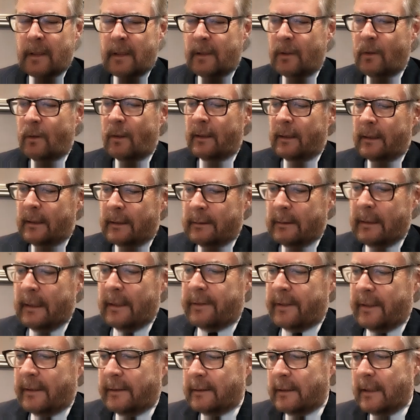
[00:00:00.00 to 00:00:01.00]
no, I, I
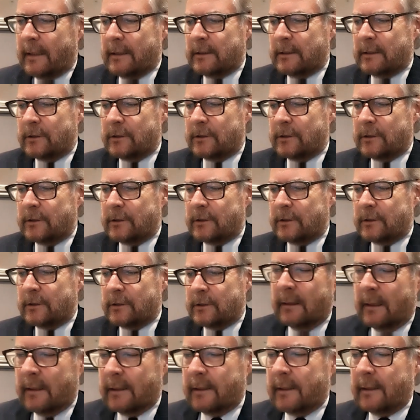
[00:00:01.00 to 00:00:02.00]
think that's uh,
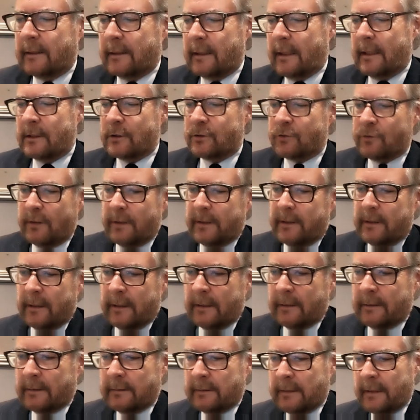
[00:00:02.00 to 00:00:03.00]
I think that's right,
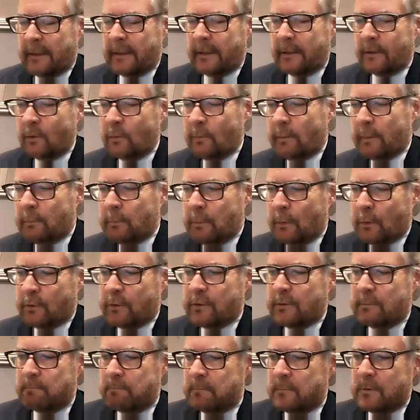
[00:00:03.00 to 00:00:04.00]
and and I know we both
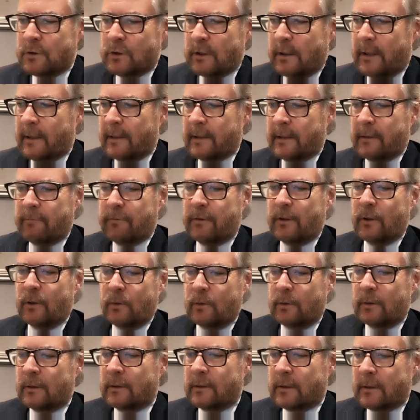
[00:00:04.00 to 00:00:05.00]
share the
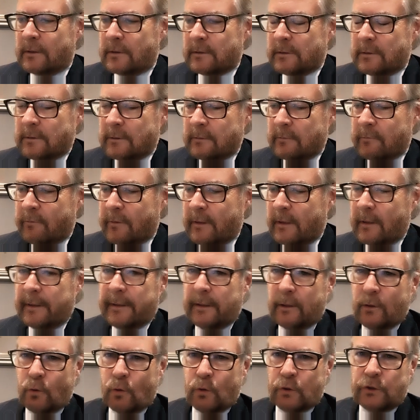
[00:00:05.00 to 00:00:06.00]
view that there's
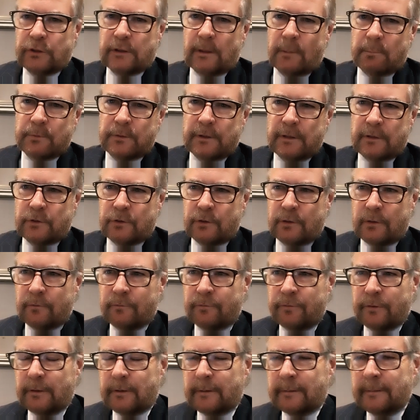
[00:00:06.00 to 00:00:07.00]
really no
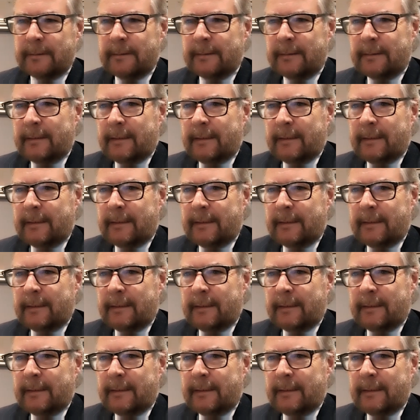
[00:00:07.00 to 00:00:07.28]
substitute for